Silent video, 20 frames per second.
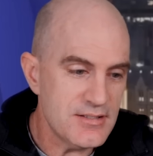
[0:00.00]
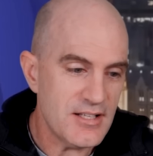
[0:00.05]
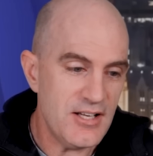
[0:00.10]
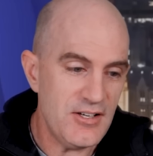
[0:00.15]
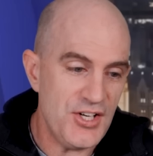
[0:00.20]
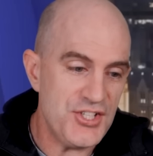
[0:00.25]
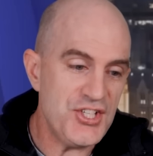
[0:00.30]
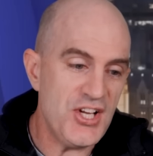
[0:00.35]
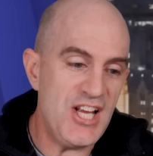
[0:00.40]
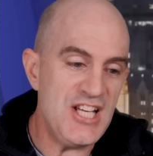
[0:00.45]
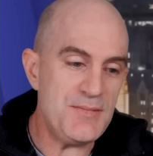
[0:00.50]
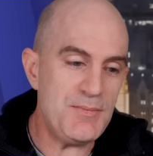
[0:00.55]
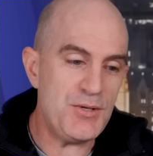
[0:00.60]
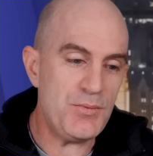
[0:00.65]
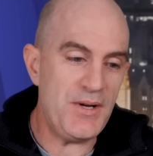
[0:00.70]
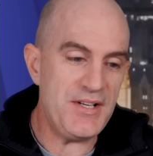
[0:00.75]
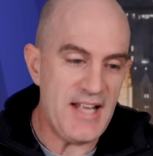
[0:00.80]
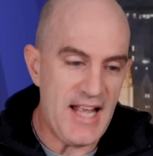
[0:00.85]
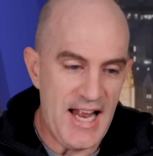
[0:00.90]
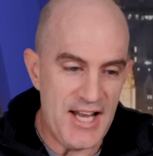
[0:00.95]
Can I change
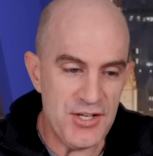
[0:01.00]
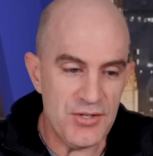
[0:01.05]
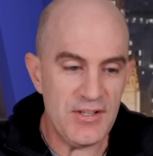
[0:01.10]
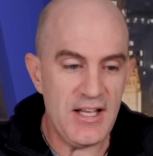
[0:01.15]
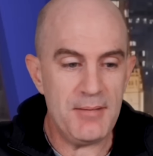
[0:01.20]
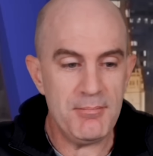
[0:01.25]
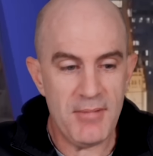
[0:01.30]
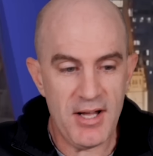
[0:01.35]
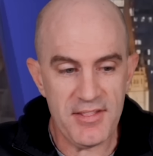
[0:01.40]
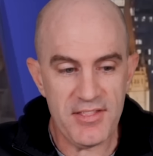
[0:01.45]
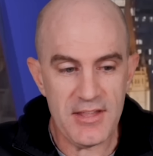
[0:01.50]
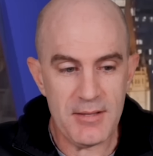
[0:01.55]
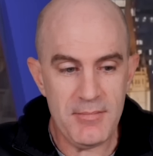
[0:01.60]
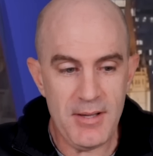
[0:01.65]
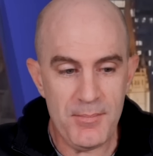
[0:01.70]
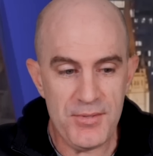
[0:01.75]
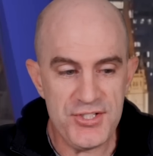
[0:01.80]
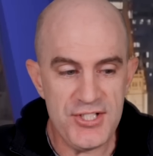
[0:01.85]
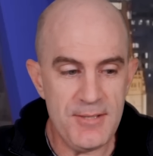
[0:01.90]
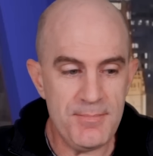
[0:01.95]
between annual and monthly
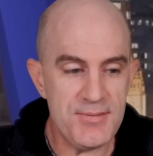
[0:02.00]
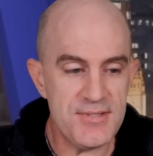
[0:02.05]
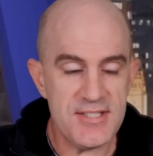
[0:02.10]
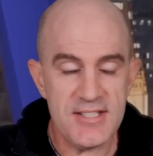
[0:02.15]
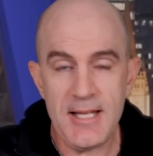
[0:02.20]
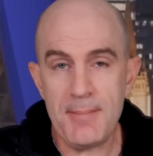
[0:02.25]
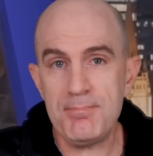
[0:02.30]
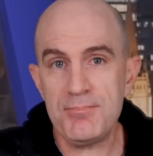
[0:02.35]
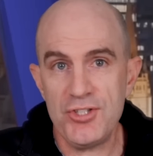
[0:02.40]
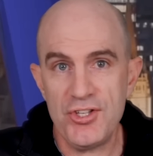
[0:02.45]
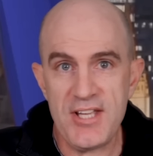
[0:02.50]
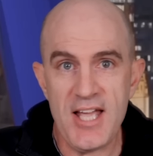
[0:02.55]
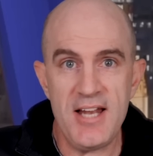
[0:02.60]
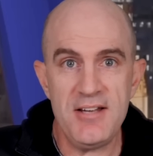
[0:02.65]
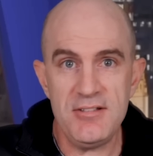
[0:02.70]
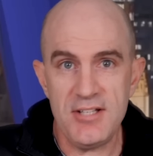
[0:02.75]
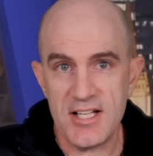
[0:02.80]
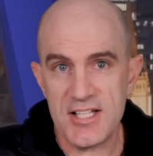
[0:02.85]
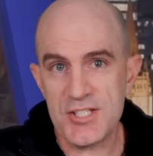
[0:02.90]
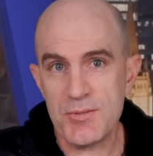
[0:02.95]
memberships? Yep, you
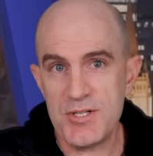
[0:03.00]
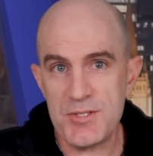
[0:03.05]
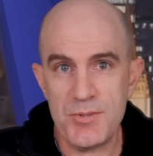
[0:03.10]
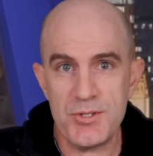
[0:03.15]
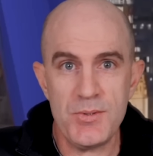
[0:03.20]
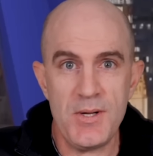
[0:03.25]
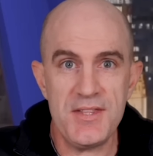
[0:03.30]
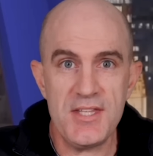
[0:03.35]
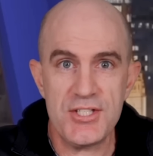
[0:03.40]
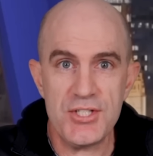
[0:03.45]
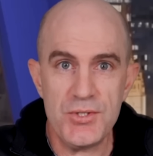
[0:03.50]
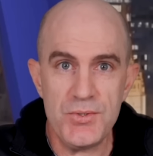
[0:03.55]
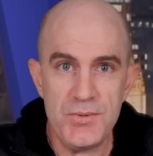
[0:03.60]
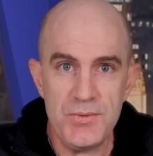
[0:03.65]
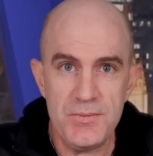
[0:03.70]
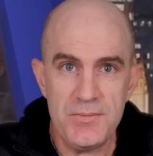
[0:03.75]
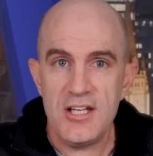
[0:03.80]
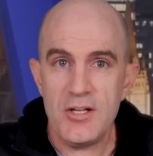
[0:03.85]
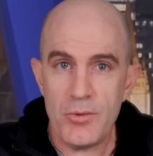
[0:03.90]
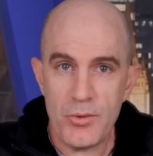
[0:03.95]
can. You can switch between the
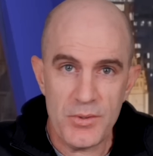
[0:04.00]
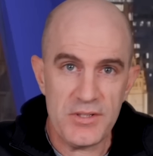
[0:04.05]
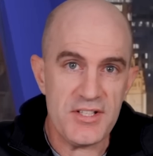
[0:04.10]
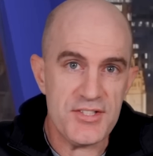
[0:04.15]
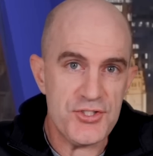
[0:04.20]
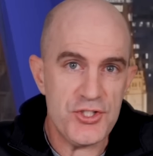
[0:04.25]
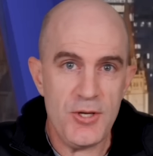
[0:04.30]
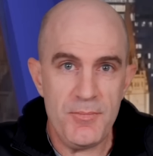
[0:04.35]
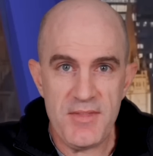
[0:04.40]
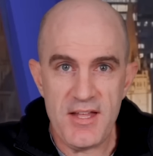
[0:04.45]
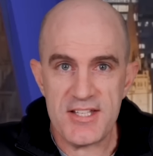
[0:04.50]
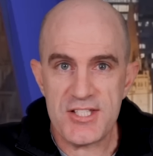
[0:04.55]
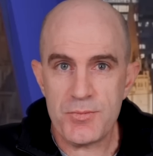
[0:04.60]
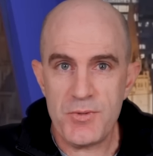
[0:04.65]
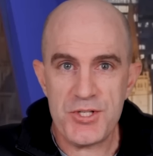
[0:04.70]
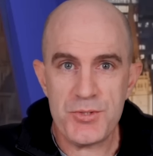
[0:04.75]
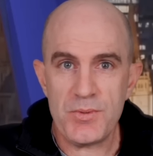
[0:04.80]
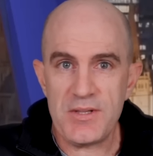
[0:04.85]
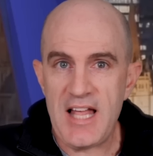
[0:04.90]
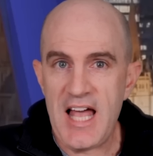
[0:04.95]
two. Now, I will assume that
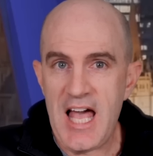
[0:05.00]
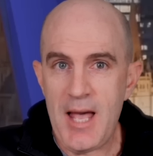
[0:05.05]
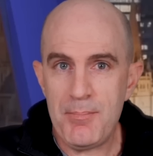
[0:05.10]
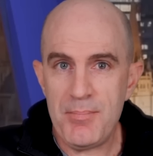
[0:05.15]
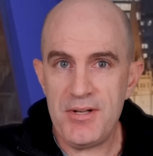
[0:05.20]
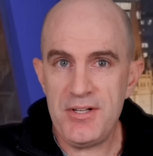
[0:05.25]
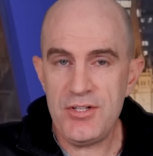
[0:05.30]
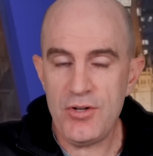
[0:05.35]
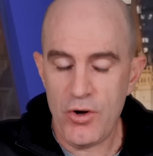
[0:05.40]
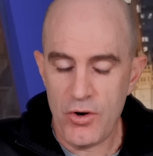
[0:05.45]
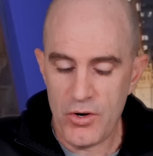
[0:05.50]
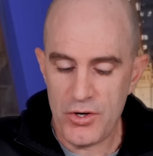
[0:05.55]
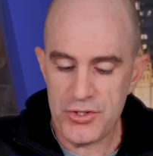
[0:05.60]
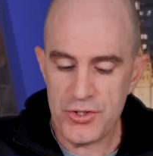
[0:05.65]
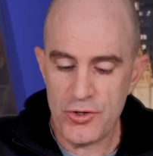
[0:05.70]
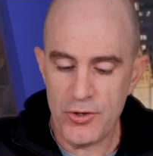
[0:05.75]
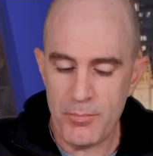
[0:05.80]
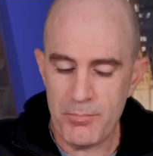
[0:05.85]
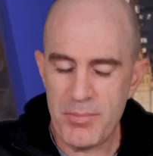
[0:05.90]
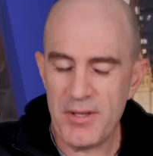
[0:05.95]
switch will happen on
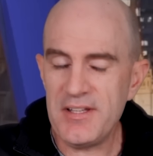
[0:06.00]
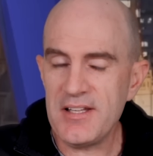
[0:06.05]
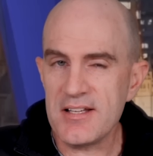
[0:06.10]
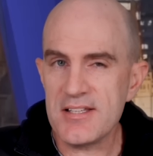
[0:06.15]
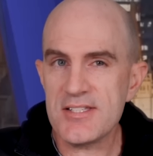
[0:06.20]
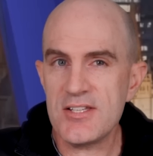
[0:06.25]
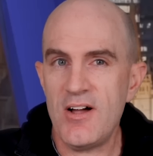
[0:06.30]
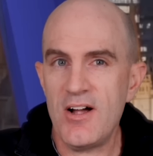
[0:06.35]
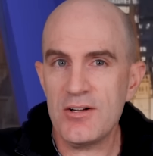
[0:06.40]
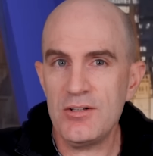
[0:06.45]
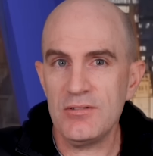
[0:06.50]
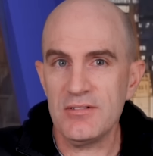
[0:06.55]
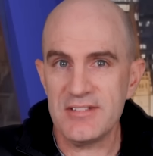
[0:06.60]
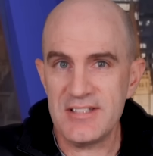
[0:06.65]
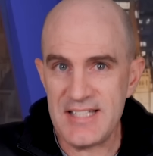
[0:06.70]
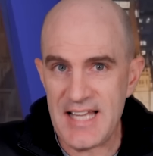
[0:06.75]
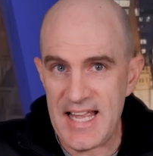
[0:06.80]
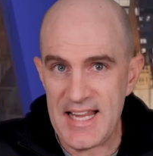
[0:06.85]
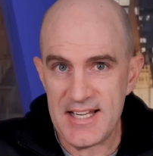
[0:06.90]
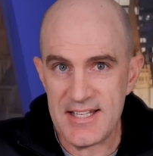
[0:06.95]
your billing cycle
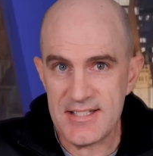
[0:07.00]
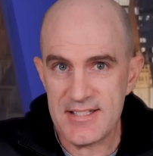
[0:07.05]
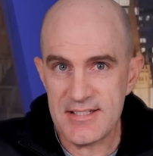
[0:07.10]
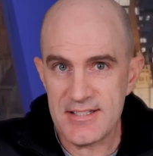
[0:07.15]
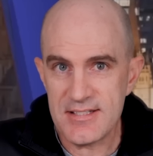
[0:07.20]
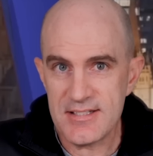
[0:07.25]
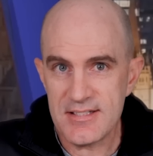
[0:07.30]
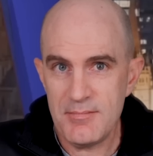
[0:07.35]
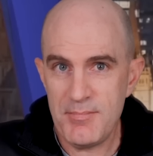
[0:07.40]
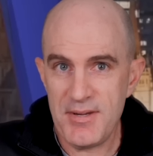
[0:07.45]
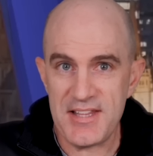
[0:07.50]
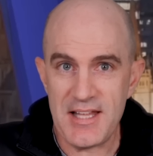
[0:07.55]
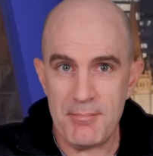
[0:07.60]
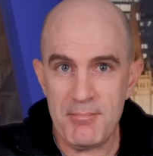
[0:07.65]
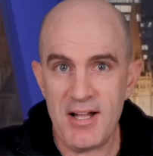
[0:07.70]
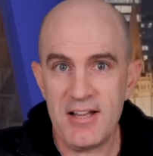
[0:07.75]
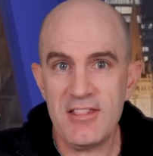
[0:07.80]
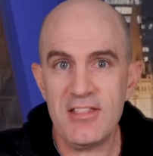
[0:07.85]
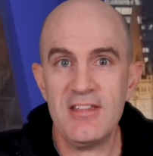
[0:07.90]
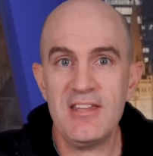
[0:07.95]
date, be that
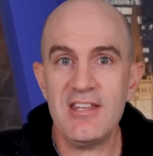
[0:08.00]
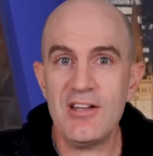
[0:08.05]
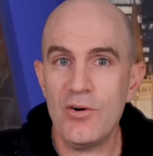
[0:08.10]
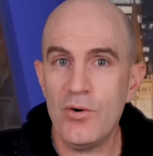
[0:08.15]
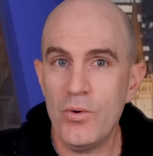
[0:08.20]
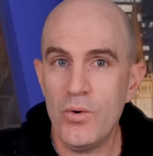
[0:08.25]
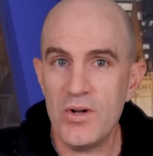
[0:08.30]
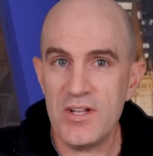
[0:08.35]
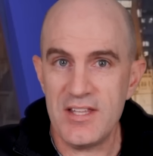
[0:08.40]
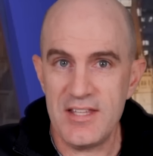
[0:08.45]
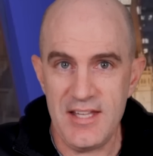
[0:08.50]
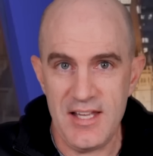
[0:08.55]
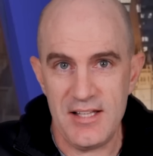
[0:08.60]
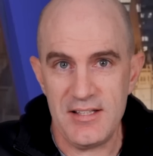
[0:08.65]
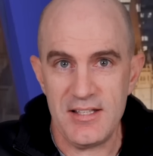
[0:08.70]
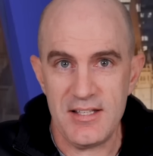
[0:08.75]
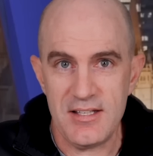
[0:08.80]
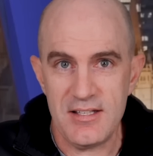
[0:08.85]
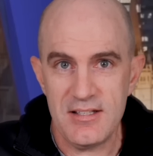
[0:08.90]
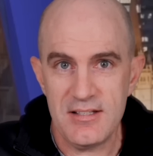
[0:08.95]
monthly or
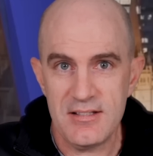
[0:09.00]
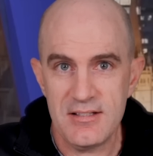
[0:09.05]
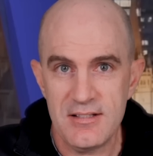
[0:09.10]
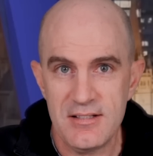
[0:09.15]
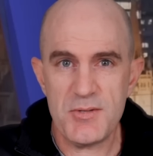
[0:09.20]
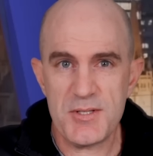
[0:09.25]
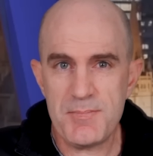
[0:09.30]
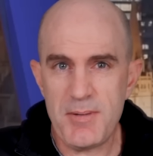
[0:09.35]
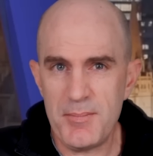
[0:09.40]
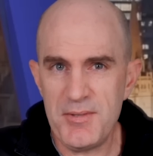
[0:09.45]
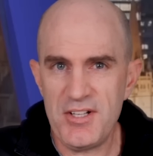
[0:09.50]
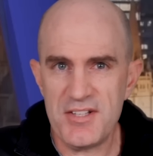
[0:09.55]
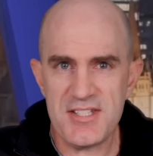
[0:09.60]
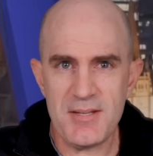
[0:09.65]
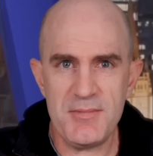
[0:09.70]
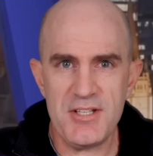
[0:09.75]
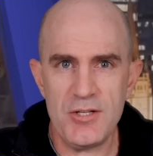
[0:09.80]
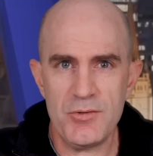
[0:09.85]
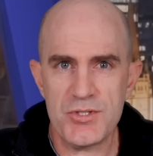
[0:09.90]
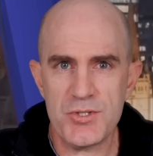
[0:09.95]
yearly. So it's probably not
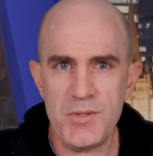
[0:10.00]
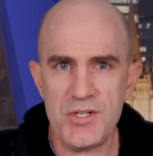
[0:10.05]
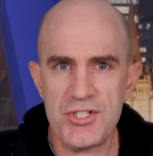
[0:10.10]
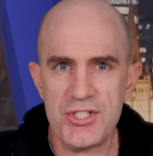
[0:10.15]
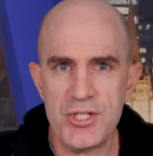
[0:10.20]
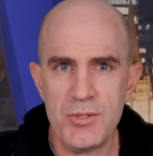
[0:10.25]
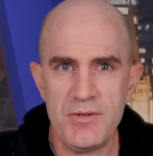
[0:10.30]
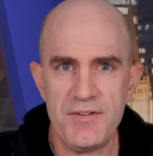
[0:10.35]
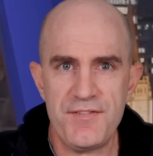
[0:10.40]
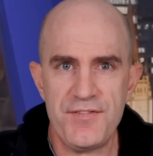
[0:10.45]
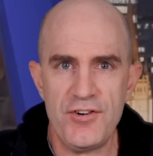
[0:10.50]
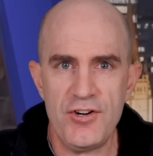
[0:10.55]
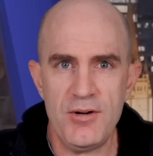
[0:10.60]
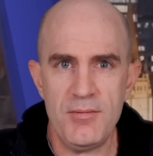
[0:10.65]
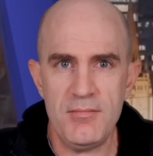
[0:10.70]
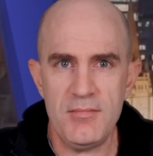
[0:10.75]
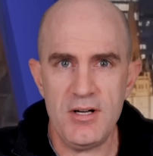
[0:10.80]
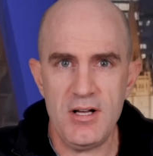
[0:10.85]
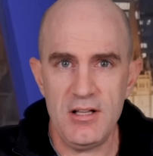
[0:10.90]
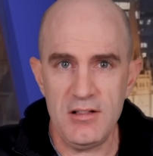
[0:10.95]
something you'll switch to and
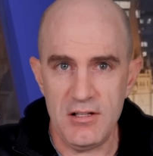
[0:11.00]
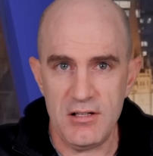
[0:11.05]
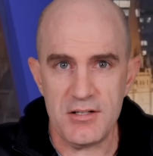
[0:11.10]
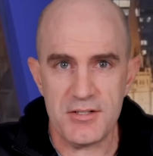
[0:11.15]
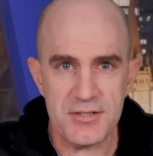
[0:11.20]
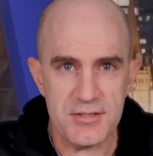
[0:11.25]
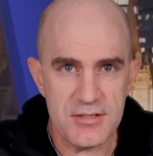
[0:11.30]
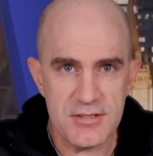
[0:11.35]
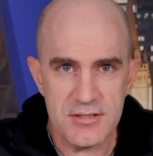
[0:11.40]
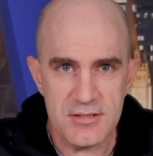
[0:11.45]
from a lot.